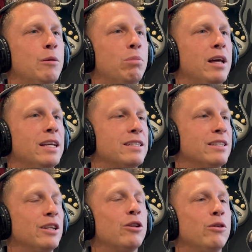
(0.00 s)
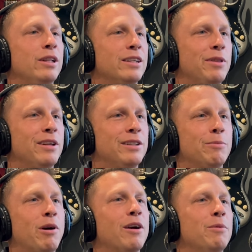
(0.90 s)
places, including the
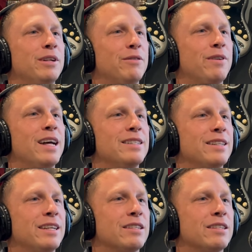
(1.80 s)
Department of Defense and